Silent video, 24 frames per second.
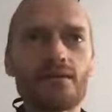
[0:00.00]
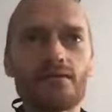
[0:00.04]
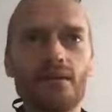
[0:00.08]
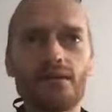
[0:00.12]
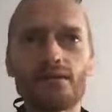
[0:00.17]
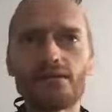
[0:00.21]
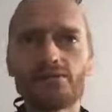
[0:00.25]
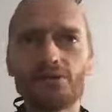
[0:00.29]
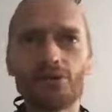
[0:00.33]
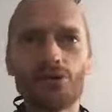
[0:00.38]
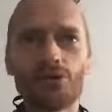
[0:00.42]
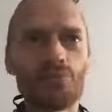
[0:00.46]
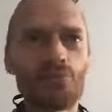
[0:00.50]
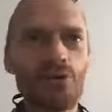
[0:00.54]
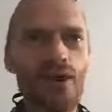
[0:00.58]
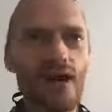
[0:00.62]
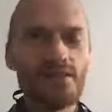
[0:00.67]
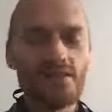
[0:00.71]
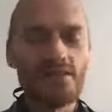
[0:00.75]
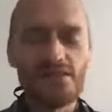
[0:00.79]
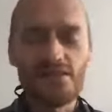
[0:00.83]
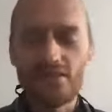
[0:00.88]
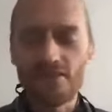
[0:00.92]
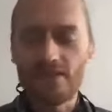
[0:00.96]
I started
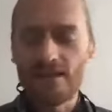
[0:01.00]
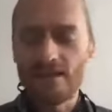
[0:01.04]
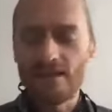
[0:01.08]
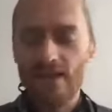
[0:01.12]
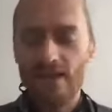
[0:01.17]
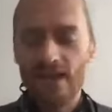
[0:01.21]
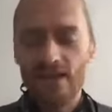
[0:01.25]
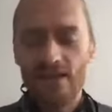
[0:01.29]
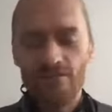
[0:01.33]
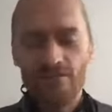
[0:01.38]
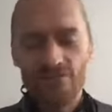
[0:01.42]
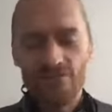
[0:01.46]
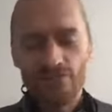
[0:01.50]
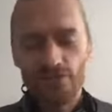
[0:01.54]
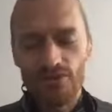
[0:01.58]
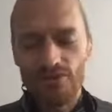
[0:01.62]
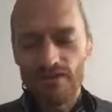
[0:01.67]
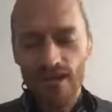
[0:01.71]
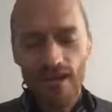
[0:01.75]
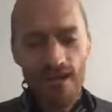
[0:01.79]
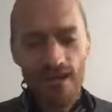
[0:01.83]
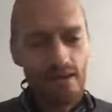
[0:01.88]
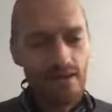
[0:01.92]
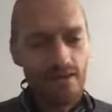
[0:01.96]
practicing like every
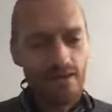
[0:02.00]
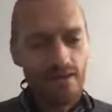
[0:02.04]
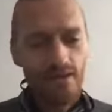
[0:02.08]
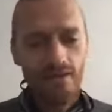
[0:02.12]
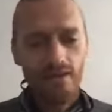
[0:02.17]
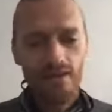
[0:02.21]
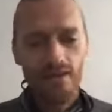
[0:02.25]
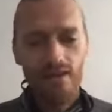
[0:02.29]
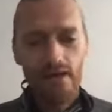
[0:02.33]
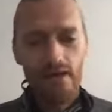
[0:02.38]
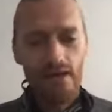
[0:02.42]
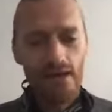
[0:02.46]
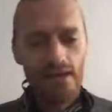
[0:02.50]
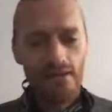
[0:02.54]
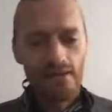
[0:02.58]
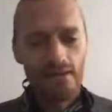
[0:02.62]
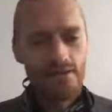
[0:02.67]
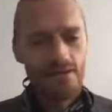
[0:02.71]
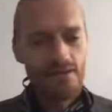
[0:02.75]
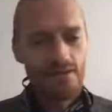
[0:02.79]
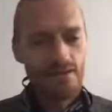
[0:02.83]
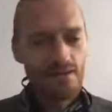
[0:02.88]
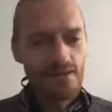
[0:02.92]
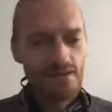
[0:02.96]
day.
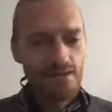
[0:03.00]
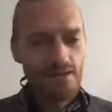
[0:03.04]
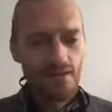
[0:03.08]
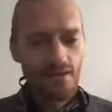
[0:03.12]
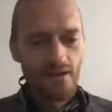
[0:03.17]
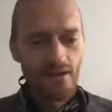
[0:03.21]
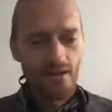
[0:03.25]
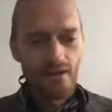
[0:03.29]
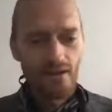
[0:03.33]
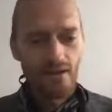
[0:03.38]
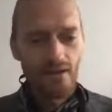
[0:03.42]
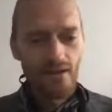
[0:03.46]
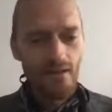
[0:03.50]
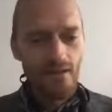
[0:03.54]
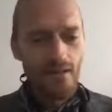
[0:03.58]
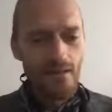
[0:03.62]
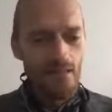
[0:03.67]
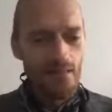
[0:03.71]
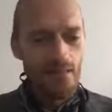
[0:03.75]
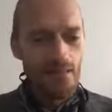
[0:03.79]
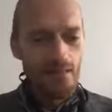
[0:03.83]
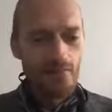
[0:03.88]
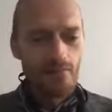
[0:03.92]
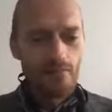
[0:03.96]
And
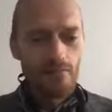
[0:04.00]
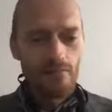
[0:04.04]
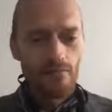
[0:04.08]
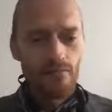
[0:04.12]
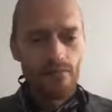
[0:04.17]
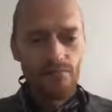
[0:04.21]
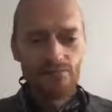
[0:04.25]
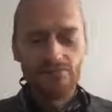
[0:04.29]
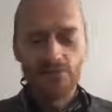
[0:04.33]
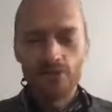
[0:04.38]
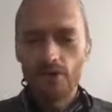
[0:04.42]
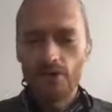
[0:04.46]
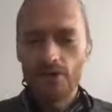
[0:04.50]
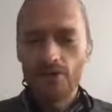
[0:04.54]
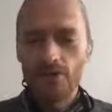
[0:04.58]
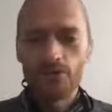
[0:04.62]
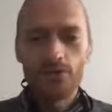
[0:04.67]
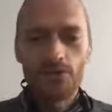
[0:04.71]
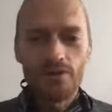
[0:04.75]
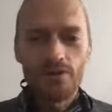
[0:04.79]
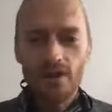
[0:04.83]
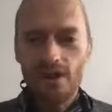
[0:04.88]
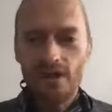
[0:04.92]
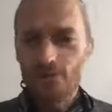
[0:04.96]
before I
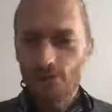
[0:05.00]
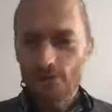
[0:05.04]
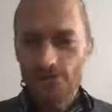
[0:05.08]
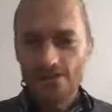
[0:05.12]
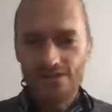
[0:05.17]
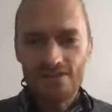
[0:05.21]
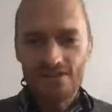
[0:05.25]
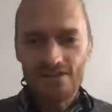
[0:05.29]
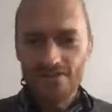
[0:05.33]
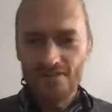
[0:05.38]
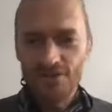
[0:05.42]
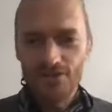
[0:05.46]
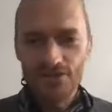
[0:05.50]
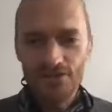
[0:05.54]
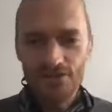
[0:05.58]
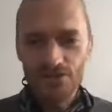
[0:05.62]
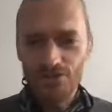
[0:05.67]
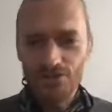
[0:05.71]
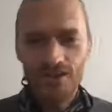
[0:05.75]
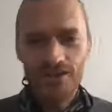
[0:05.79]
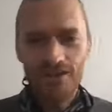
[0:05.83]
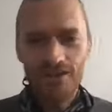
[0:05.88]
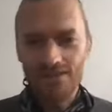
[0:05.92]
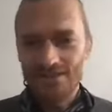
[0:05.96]
knew it, I was at teacher
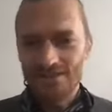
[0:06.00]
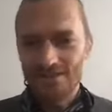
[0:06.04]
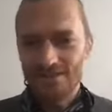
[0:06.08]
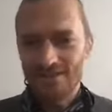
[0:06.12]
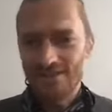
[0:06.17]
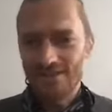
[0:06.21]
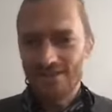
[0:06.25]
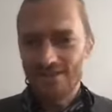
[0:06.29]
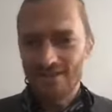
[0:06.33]
training